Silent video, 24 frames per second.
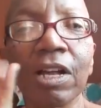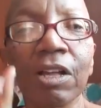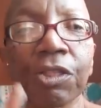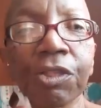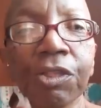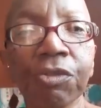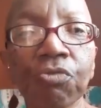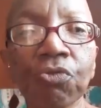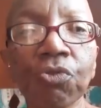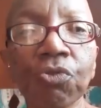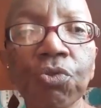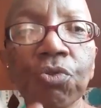
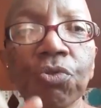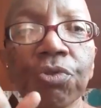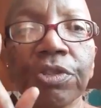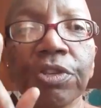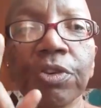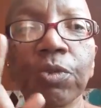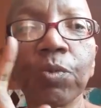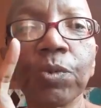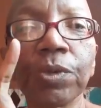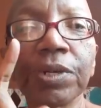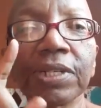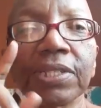through
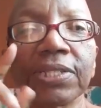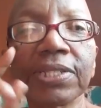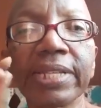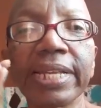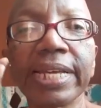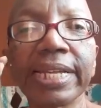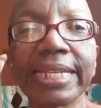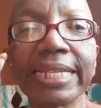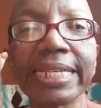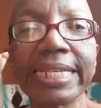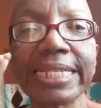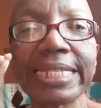the words
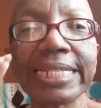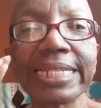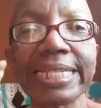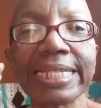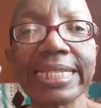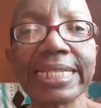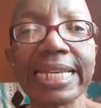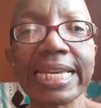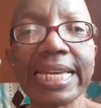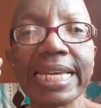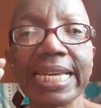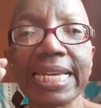that they
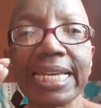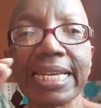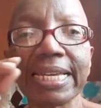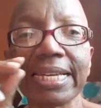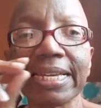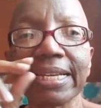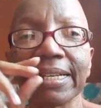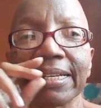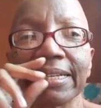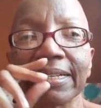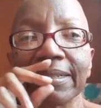say,